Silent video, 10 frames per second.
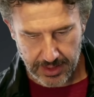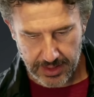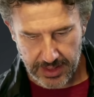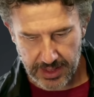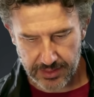
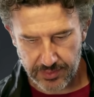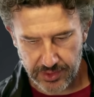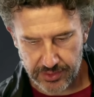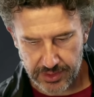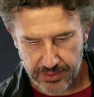and
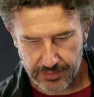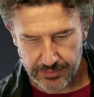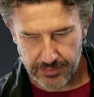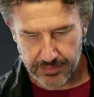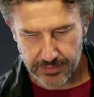muted,
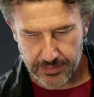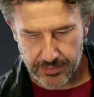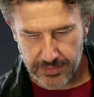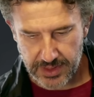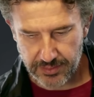
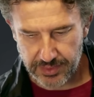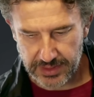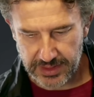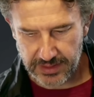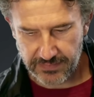I
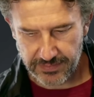believe.